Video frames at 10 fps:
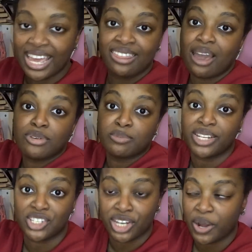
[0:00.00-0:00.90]
And that was
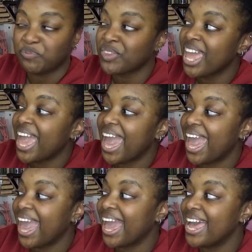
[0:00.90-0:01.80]
months ago.
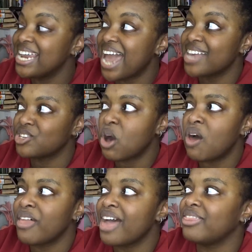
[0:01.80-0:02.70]
And I saw
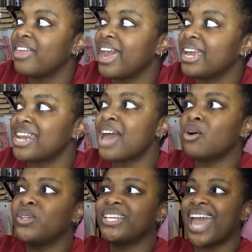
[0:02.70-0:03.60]
that they not
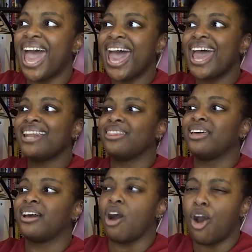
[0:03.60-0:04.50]
only had
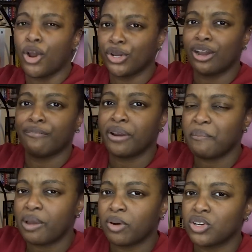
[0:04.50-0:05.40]
the hardcover in
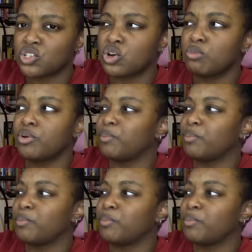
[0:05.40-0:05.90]
my Barnes & Noble,